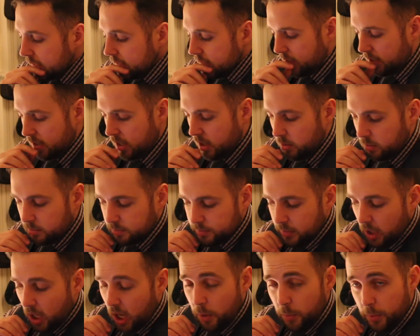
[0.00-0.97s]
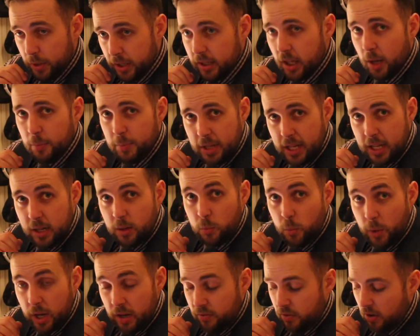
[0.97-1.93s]
So I will not be eating
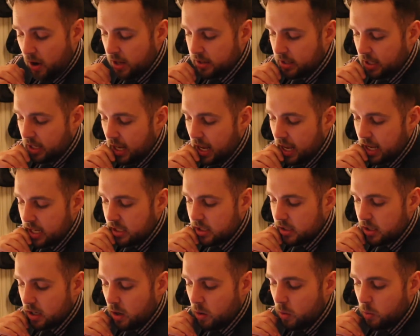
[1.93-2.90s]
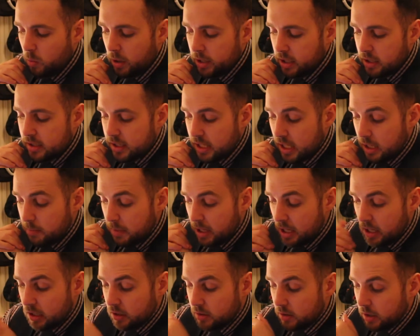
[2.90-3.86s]
wheat for 90 days, so when you see
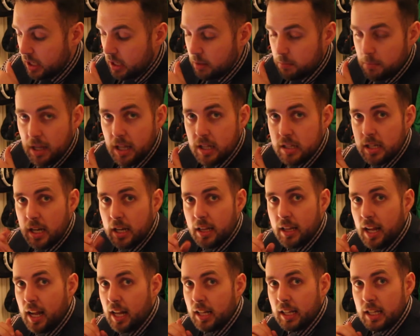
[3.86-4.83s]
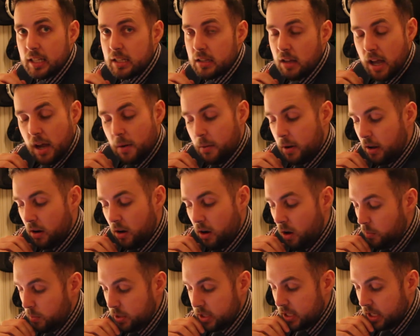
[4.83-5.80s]
me eat meals like that, that's not how I
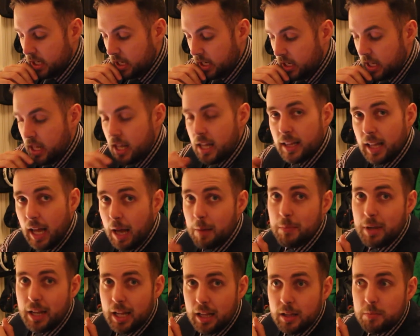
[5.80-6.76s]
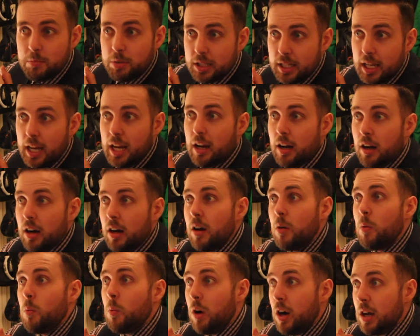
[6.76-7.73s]
always eat. That meal in
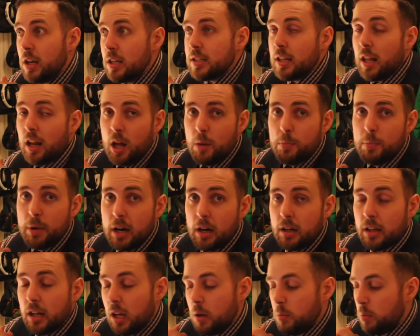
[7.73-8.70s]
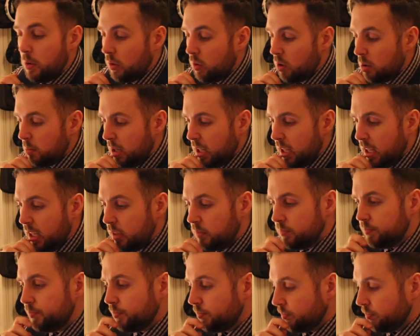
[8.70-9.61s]
particular was a lot bigger than I would normally eat.